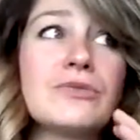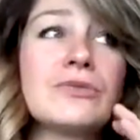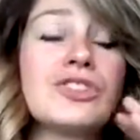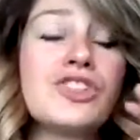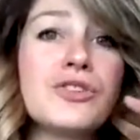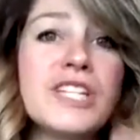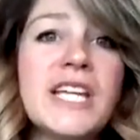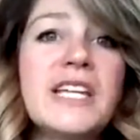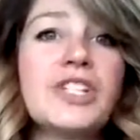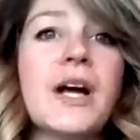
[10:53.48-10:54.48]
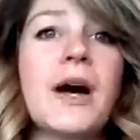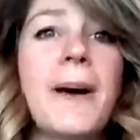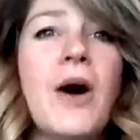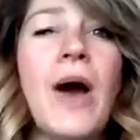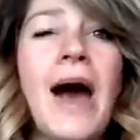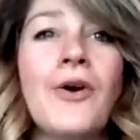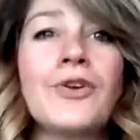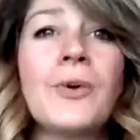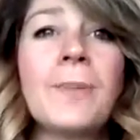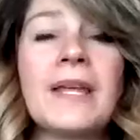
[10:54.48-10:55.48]
strategic about how
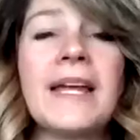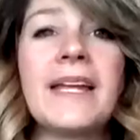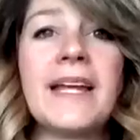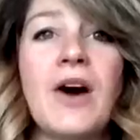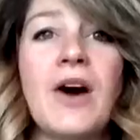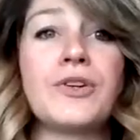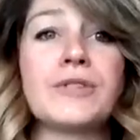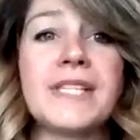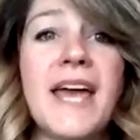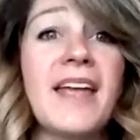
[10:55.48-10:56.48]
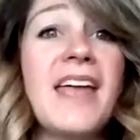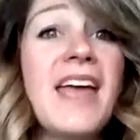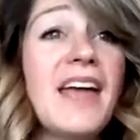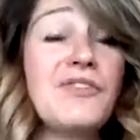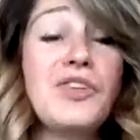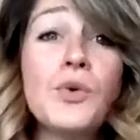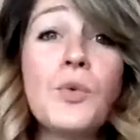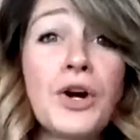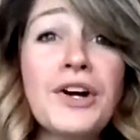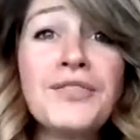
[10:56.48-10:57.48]
you're planning out your day. If you
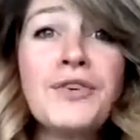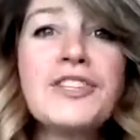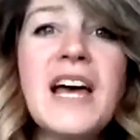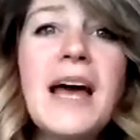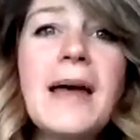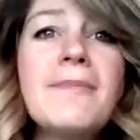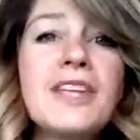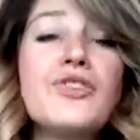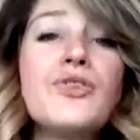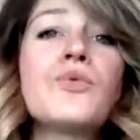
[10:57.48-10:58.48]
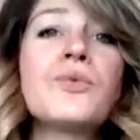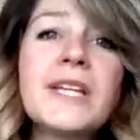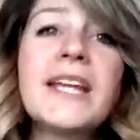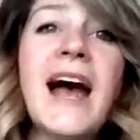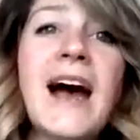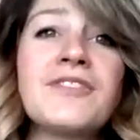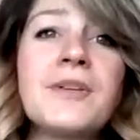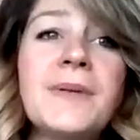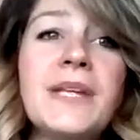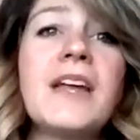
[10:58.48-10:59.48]
work full time, then you really have
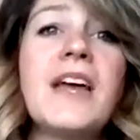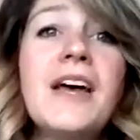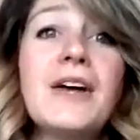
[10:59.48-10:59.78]
to be